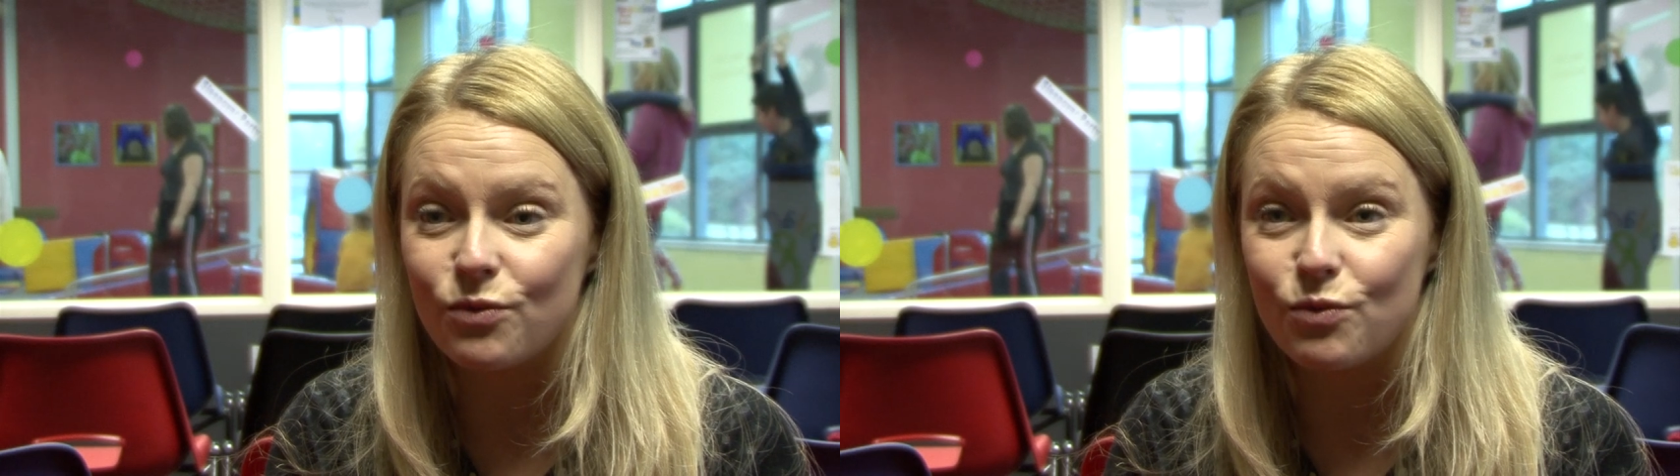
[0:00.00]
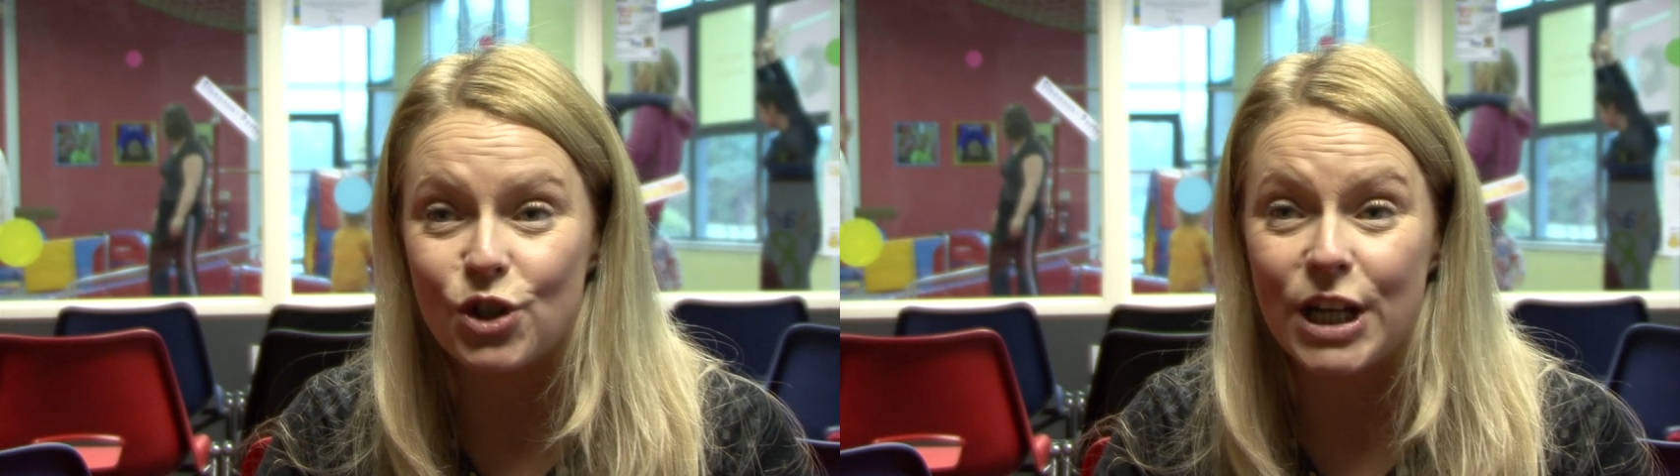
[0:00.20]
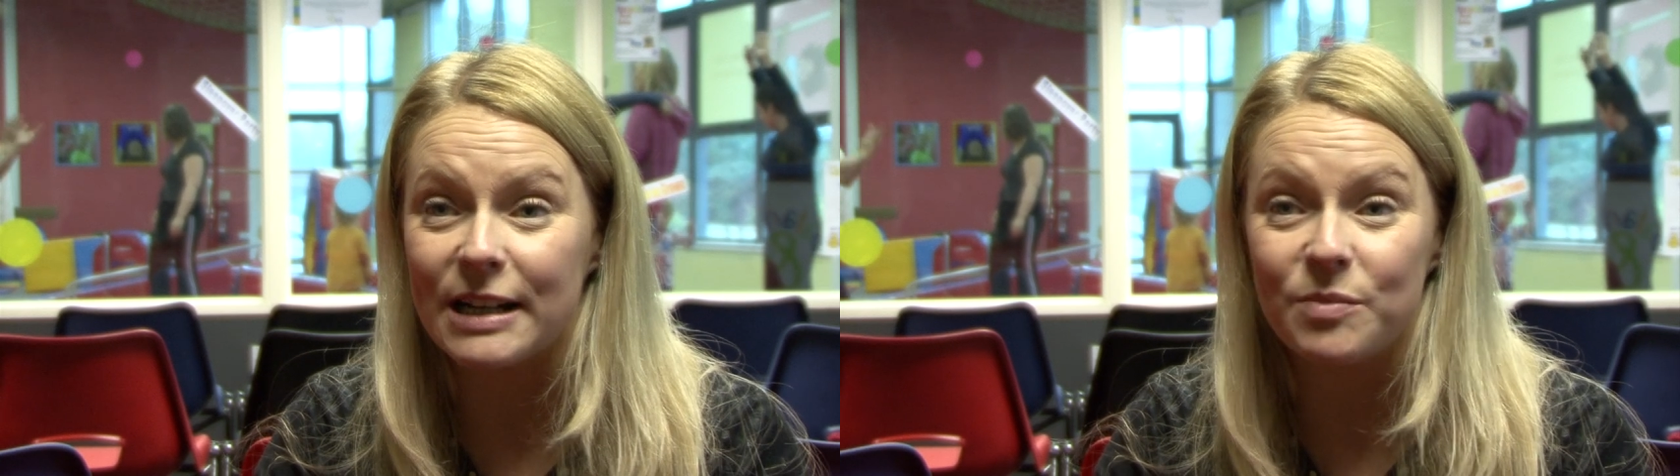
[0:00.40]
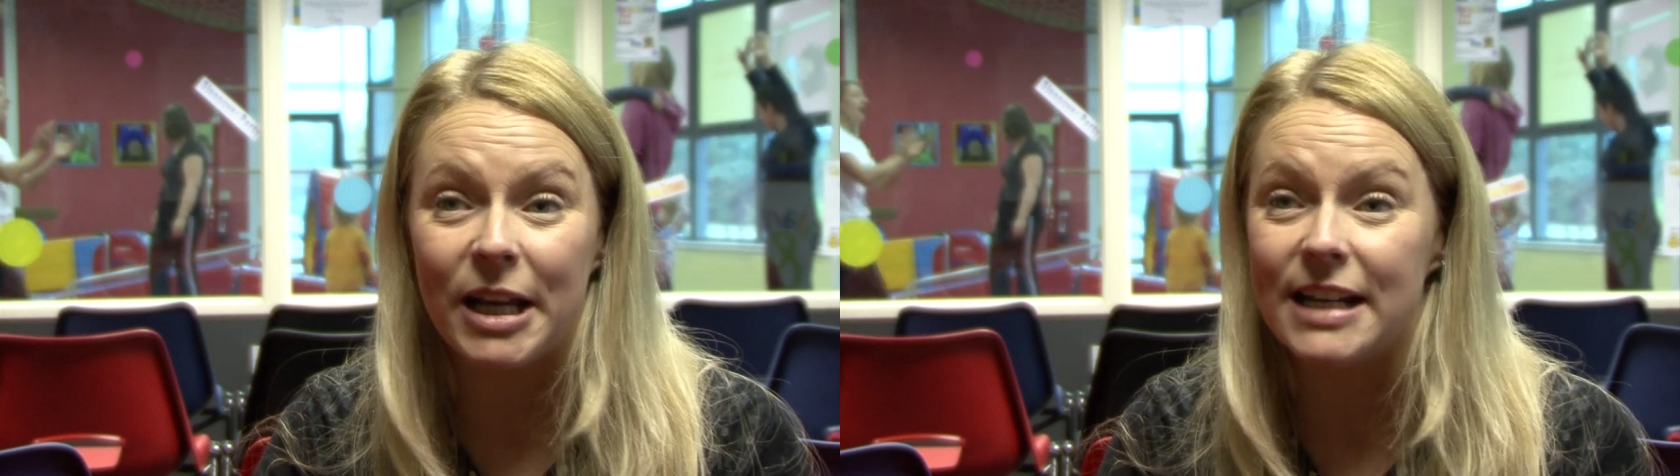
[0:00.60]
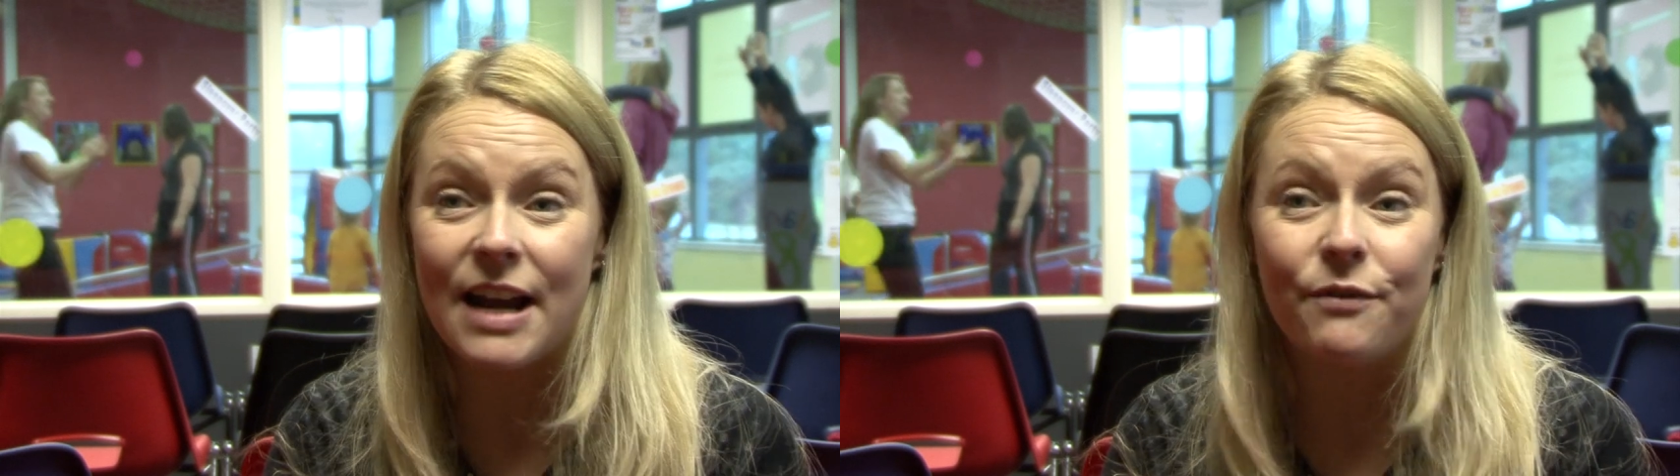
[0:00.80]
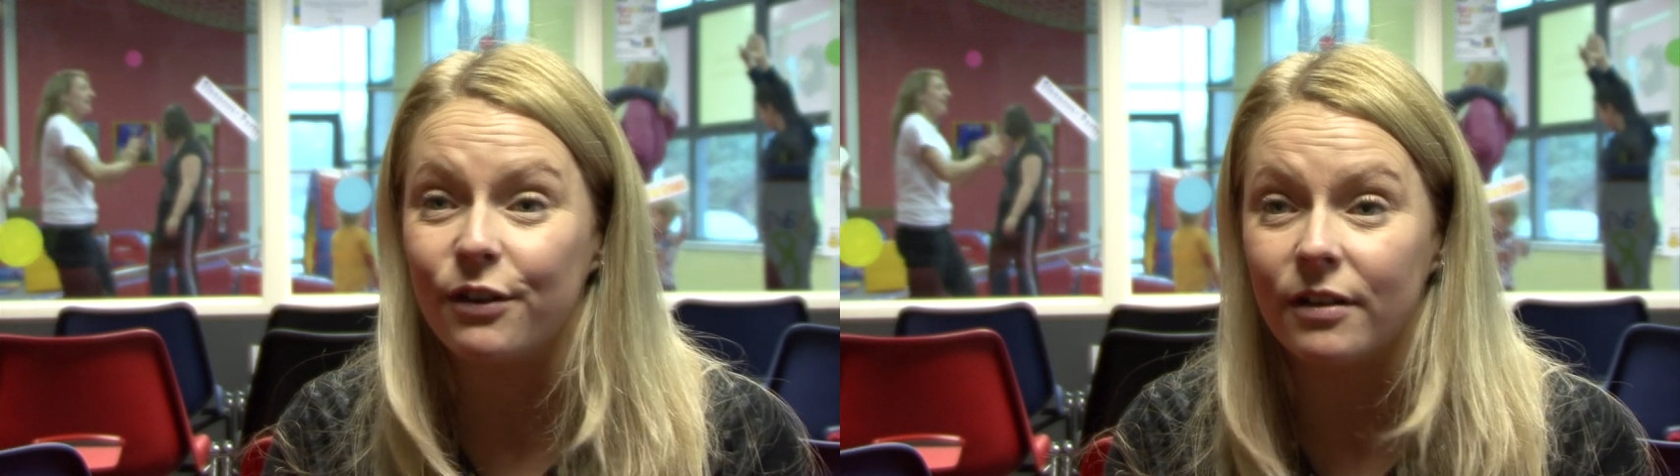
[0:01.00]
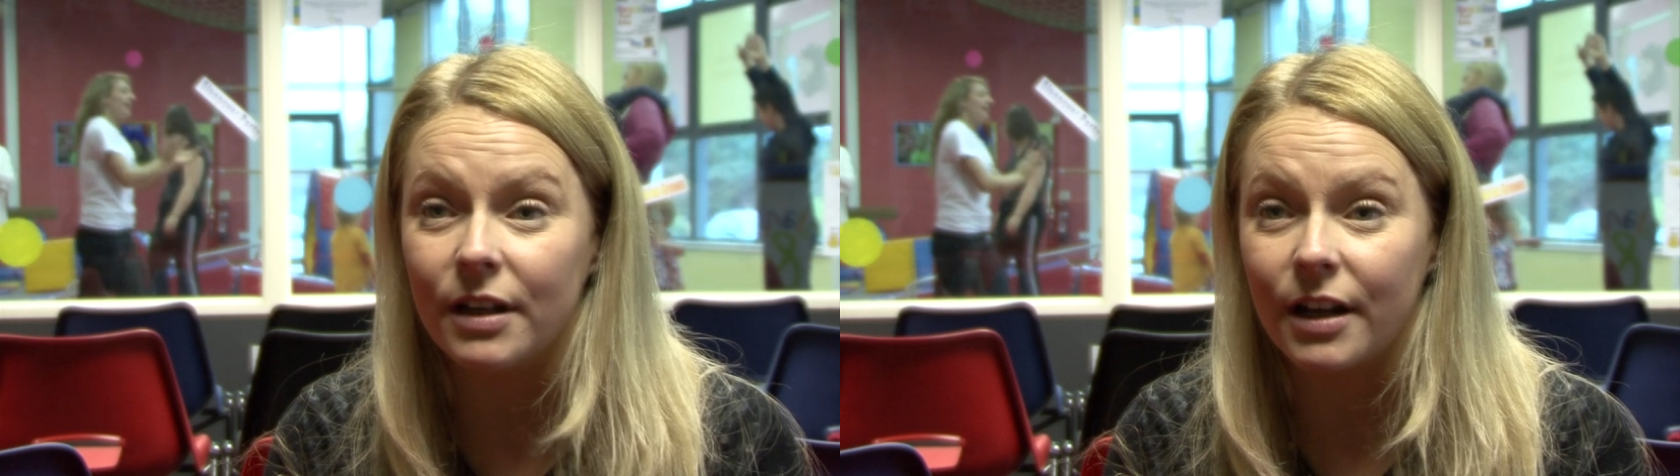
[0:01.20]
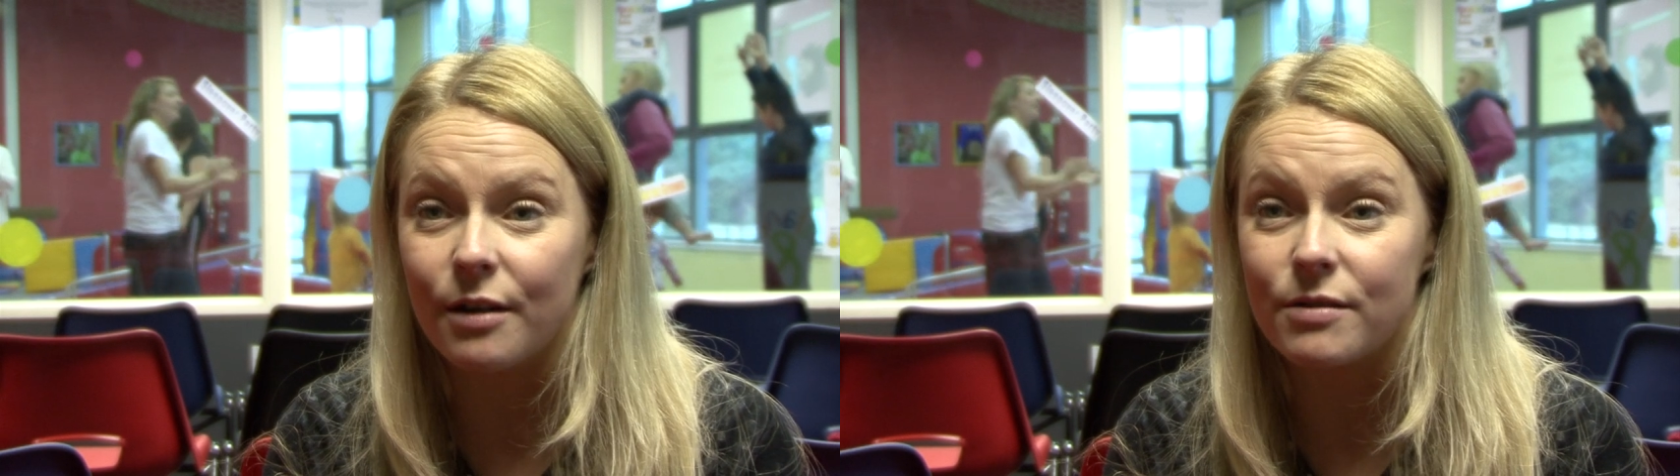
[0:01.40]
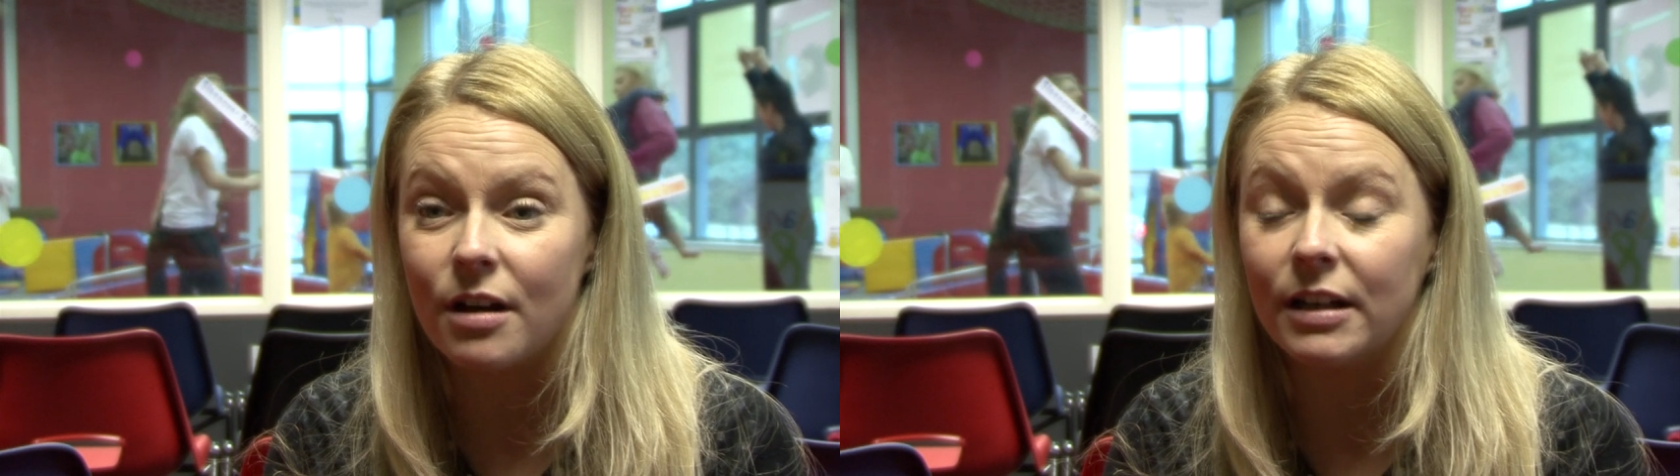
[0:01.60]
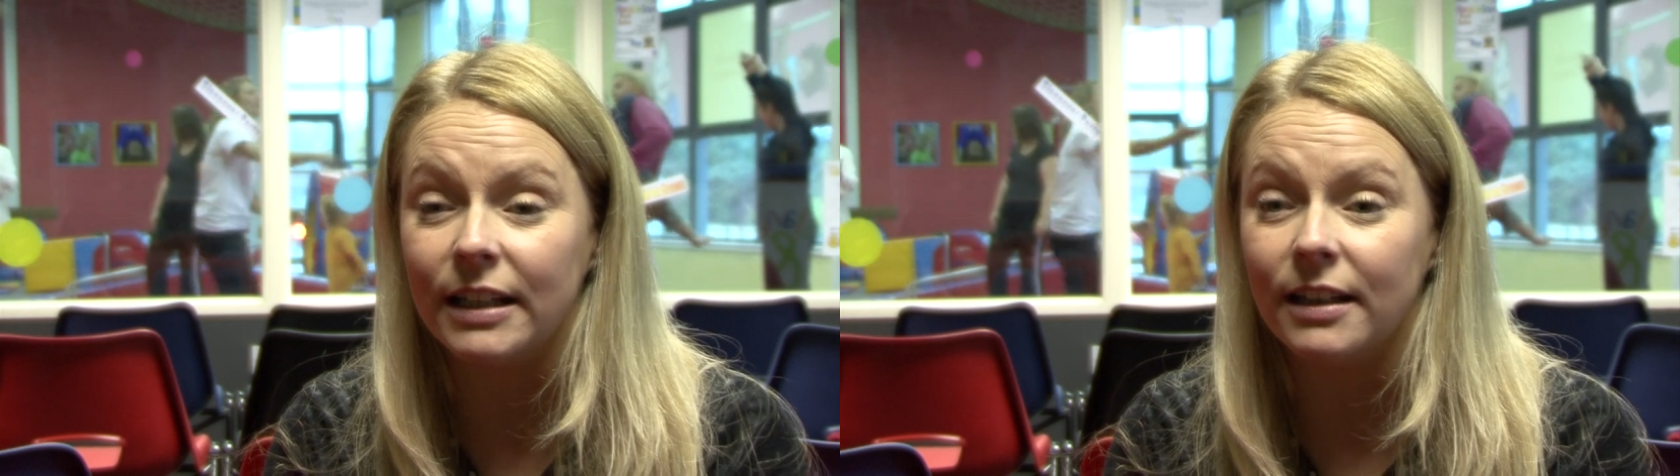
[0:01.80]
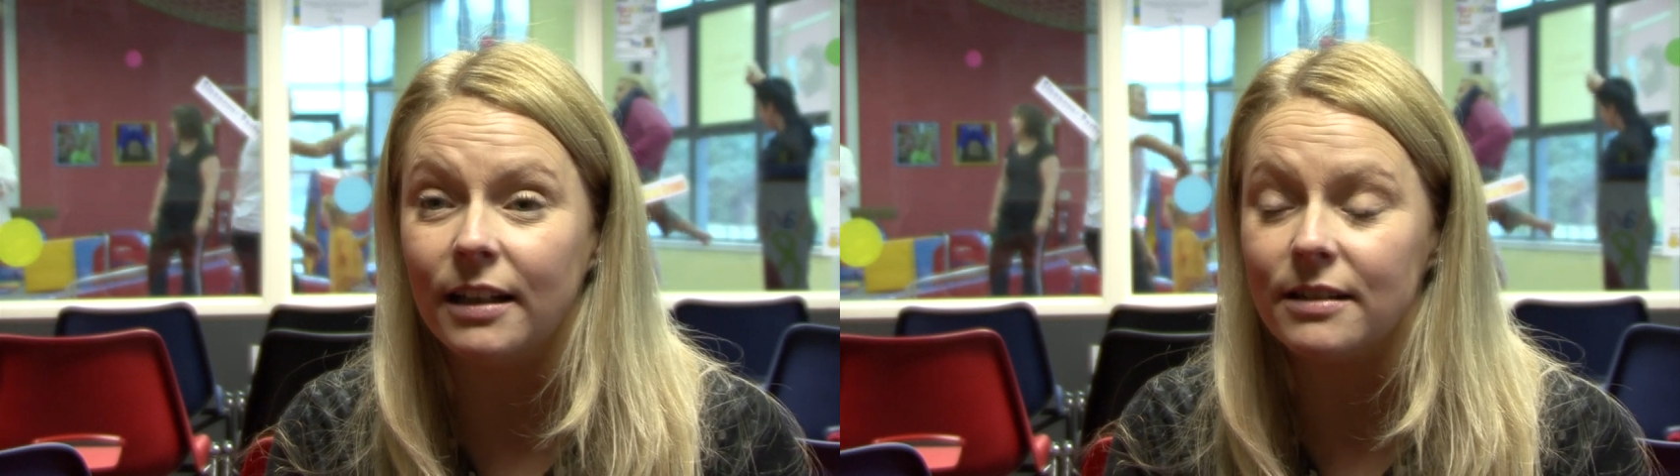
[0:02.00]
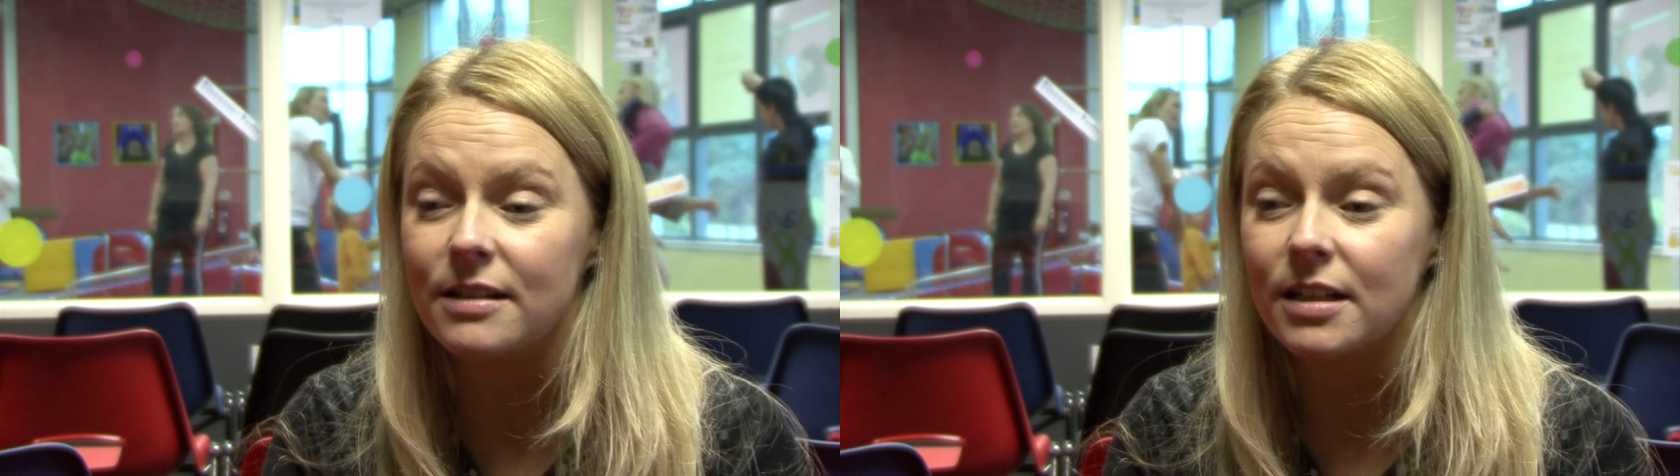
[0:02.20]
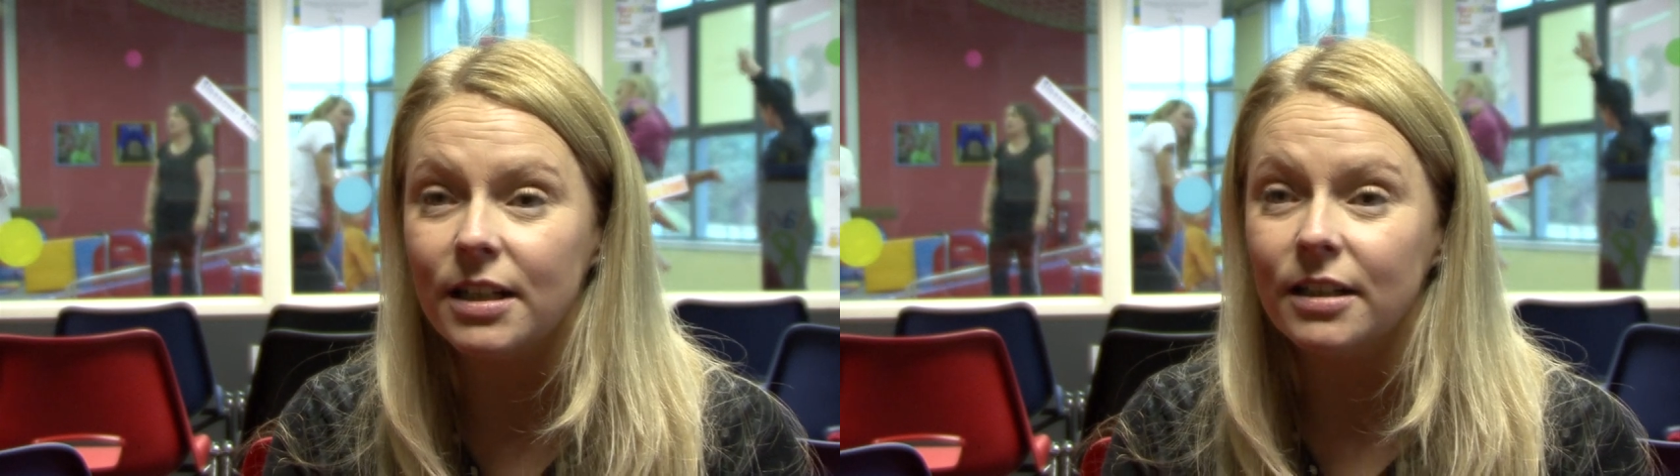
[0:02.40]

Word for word: she explained everything that goes on here, and